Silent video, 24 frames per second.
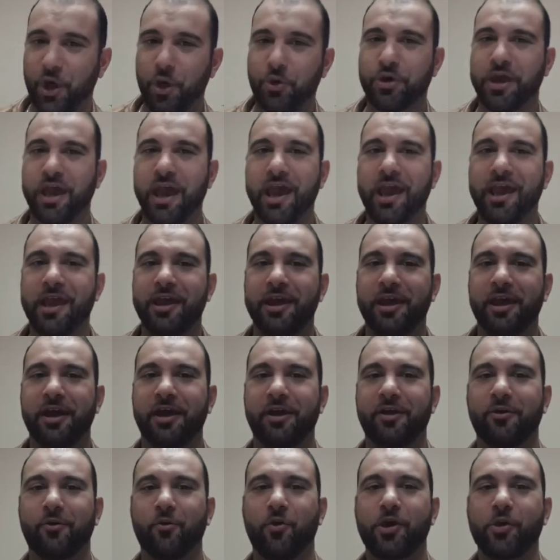Okay,
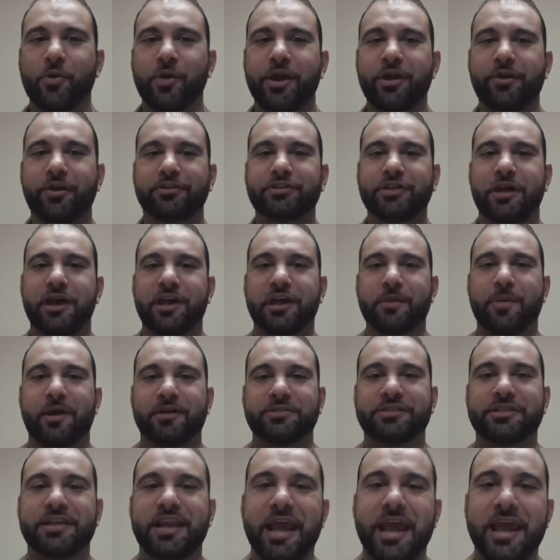what are we here to talk
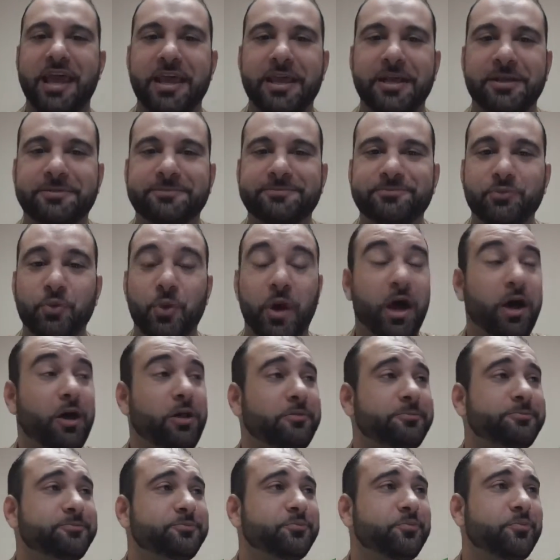about today?
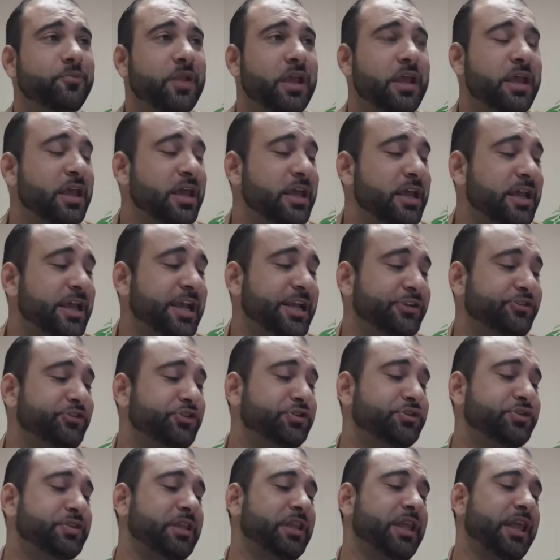Well,
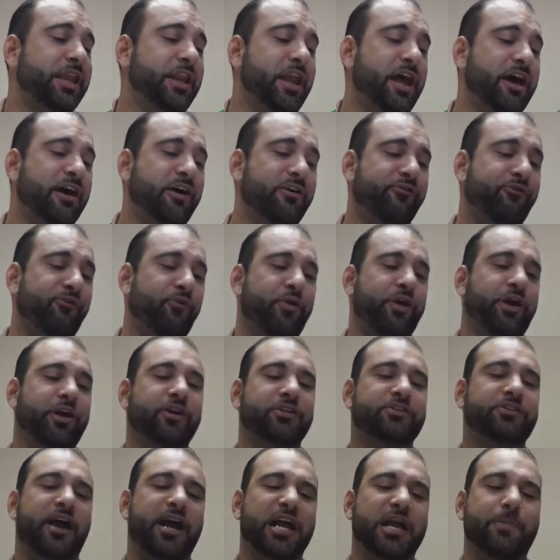interestingly enough, we're
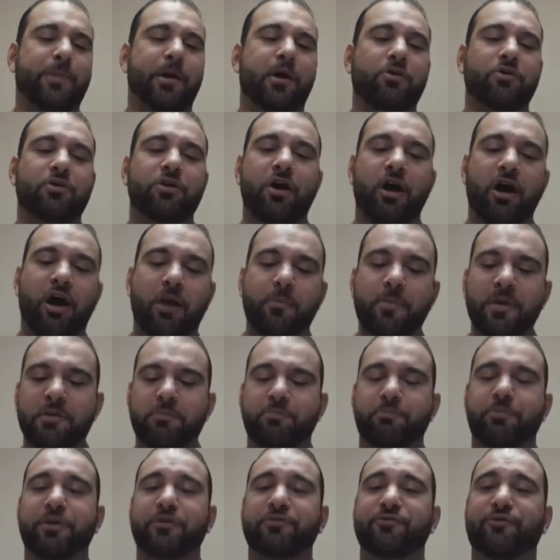here to talk about
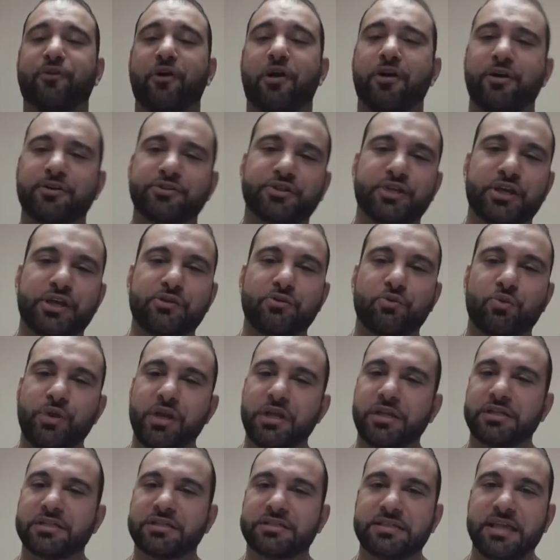common pitfalls in
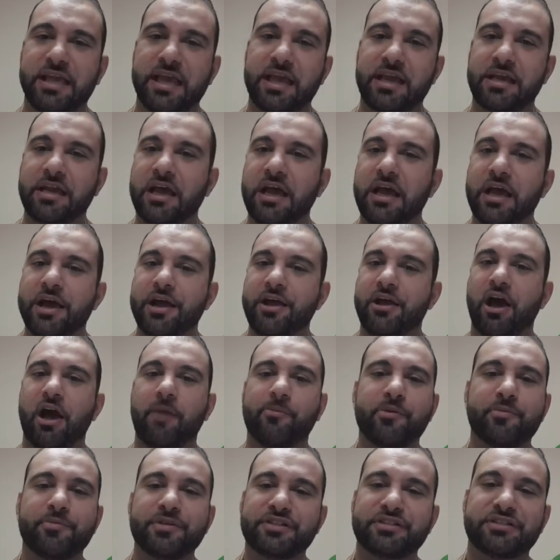real estate,
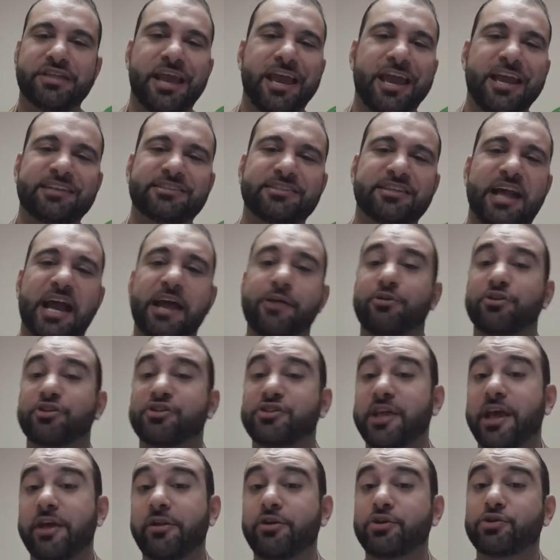common mistakes that either
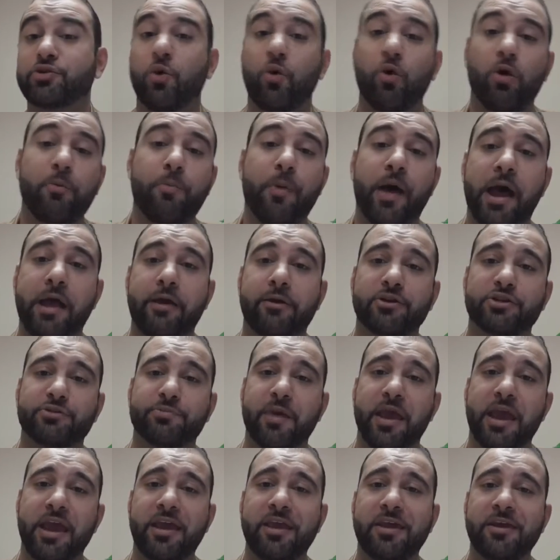sellers or
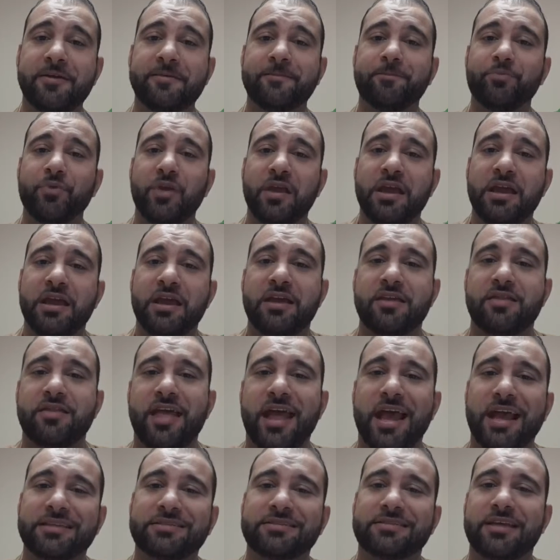buyers make
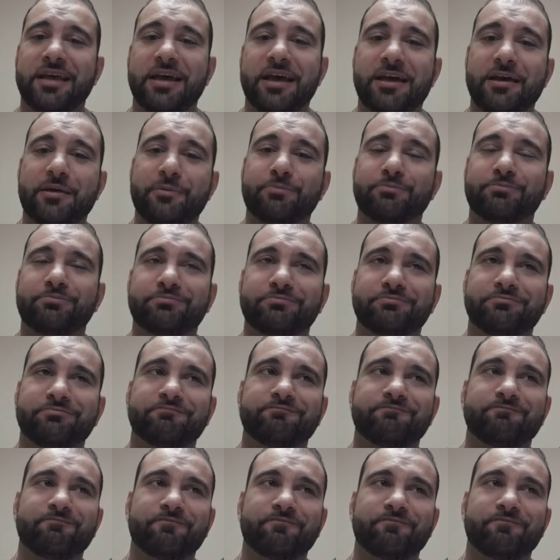that um,